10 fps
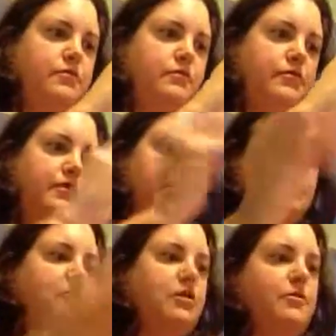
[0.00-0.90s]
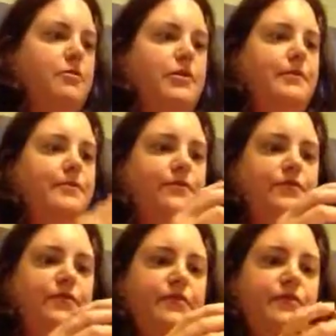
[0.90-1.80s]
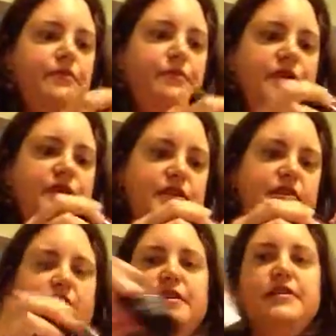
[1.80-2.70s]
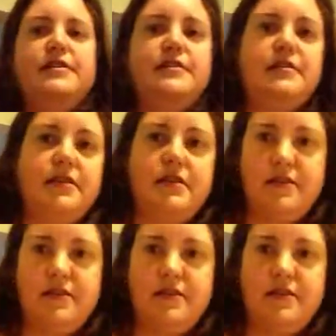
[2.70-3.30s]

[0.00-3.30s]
break the cardboard. Here is,